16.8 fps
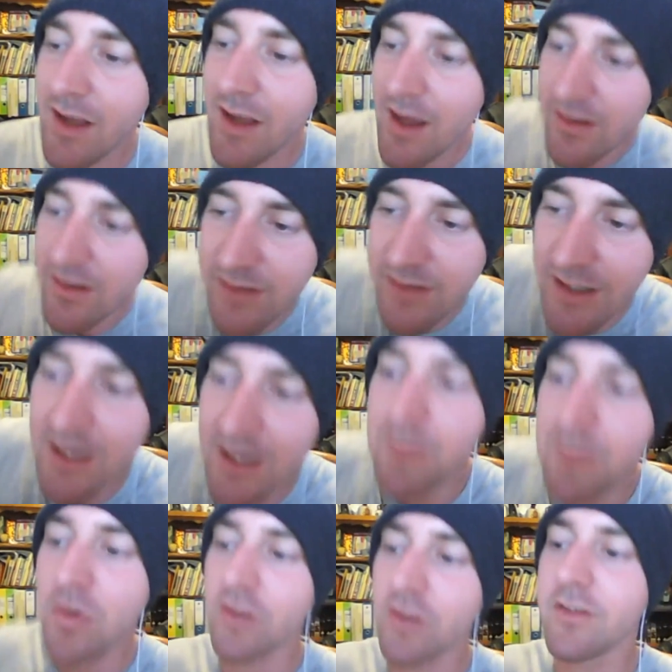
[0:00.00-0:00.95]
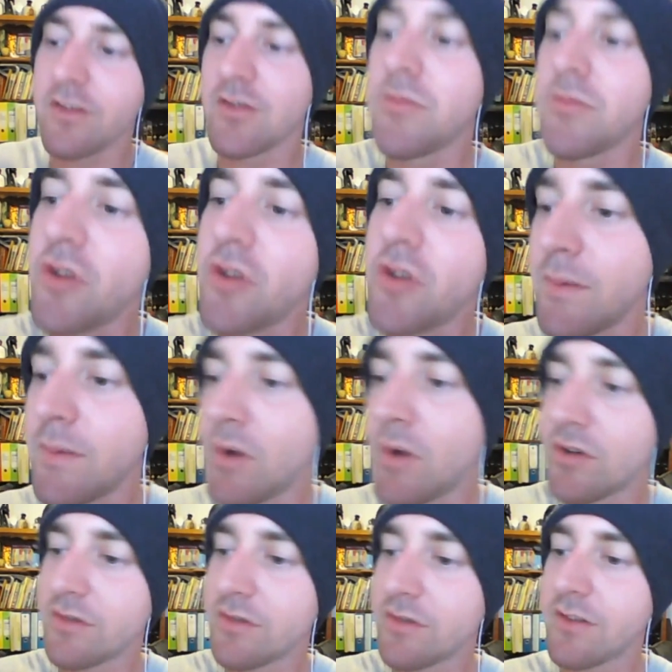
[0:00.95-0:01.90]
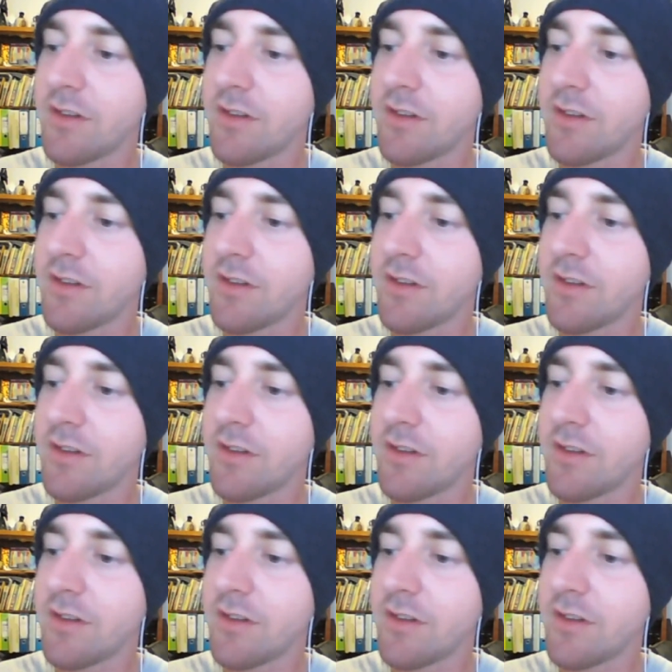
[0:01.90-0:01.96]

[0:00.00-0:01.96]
setting up models and removing models.